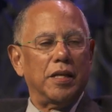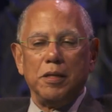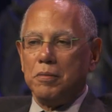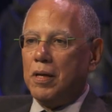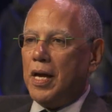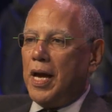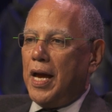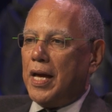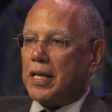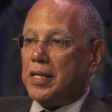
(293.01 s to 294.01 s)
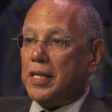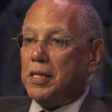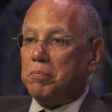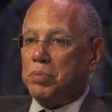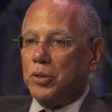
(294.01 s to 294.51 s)
And, he, and I think
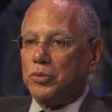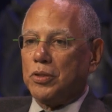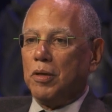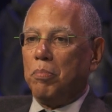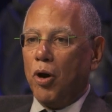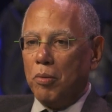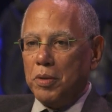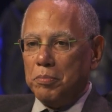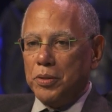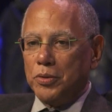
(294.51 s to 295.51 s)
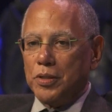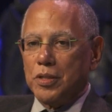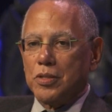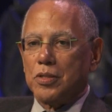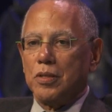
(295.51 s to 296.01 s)
he built apartment
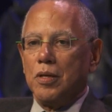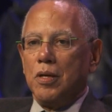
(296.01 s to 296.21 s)
buildings